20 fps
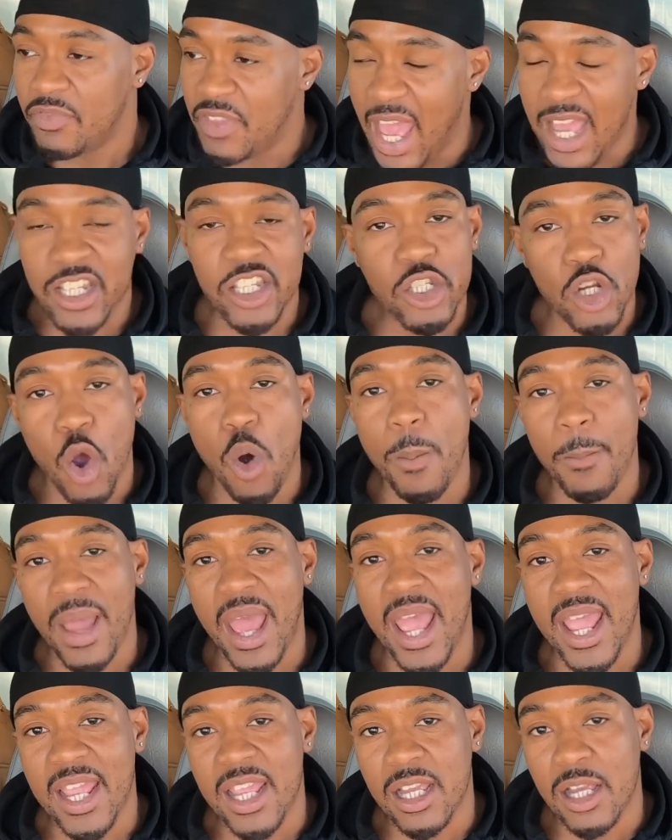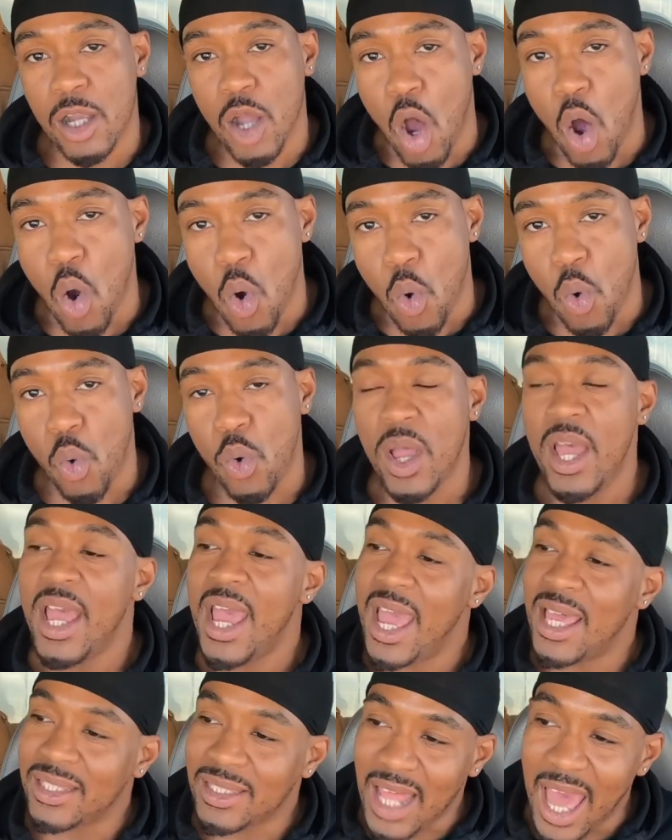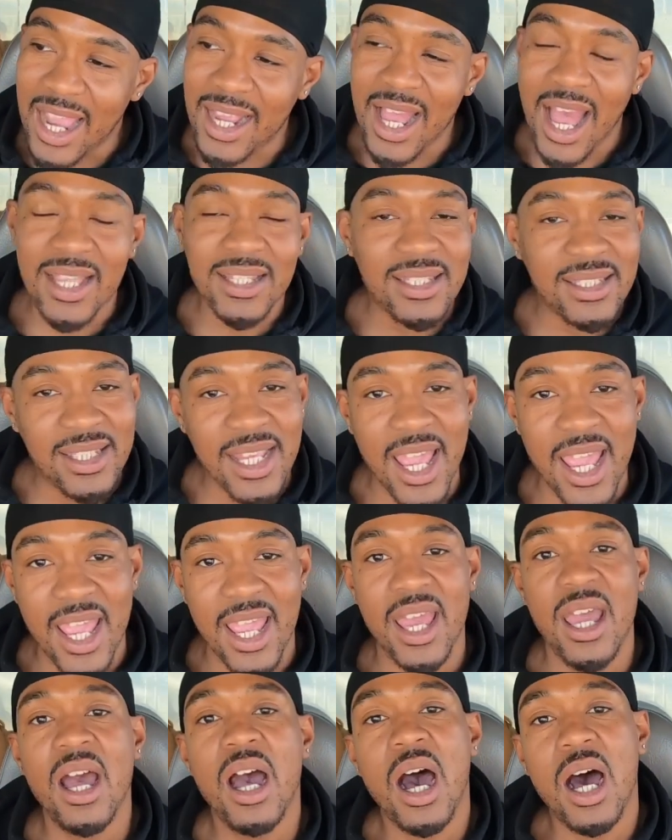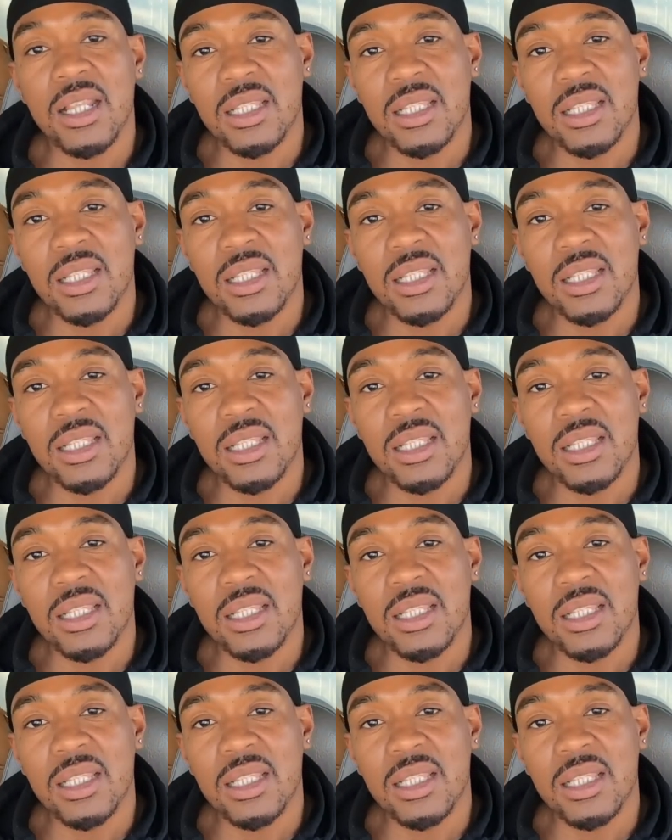That's your main goal. And like I said,